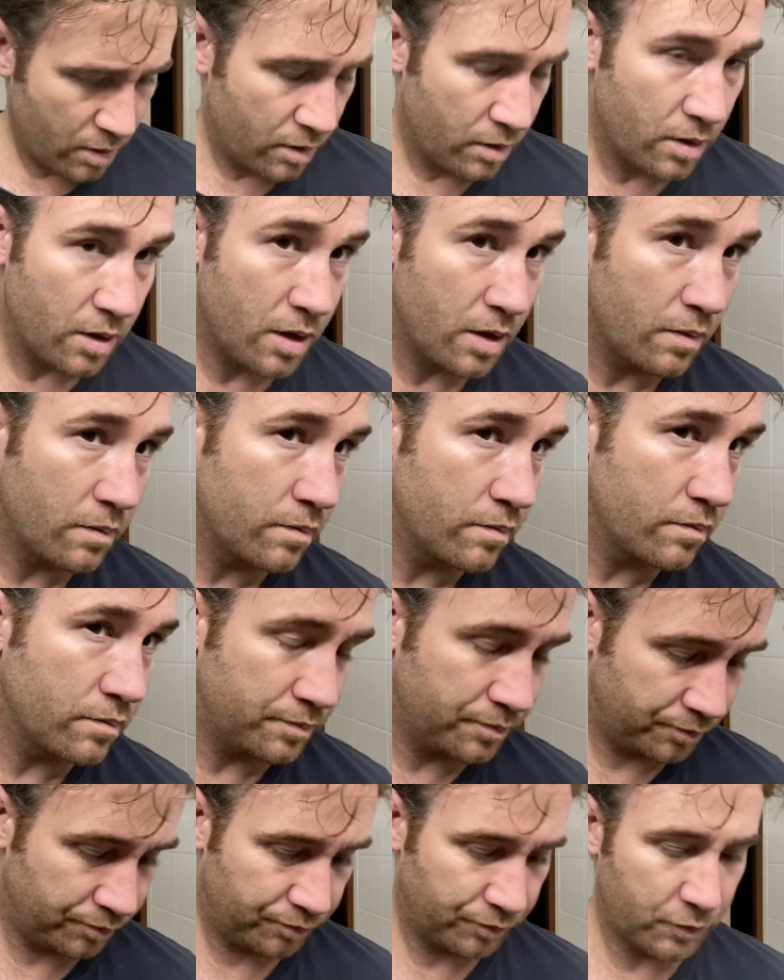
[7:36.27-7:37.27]
Yeah.
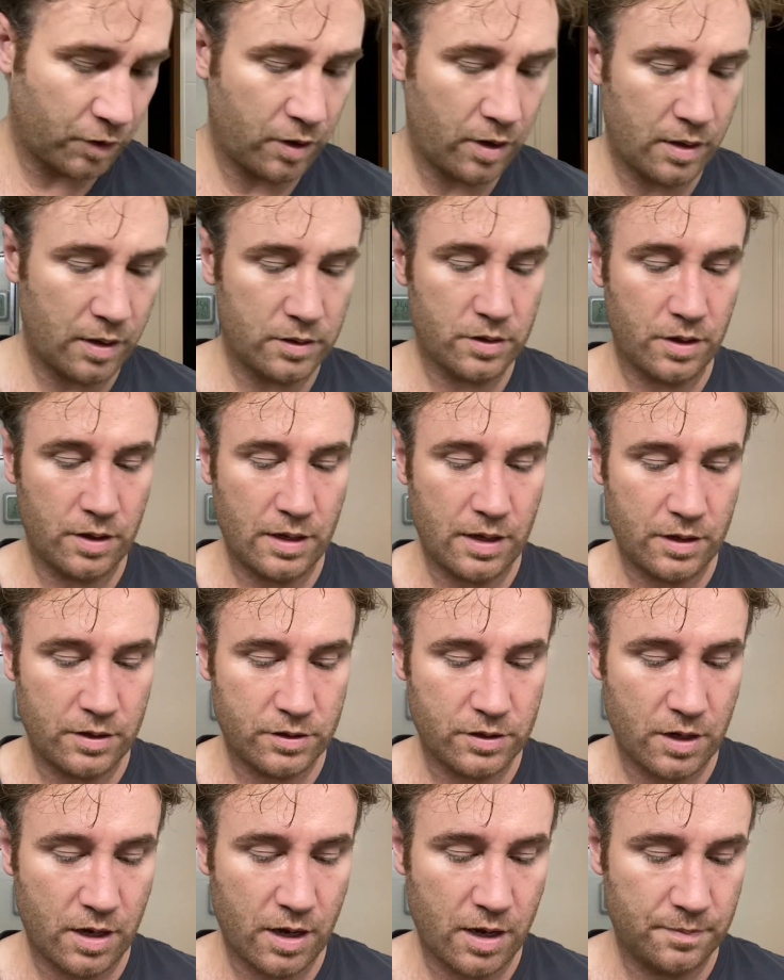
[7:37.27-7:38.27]
All right, so the other
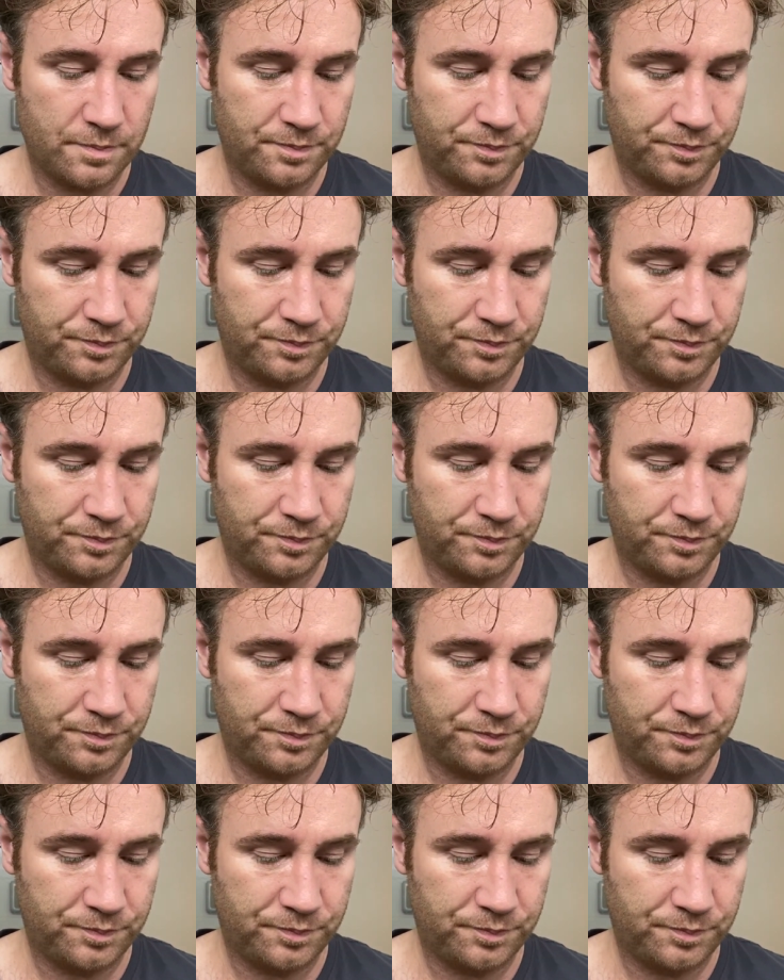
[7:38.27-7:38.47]
side.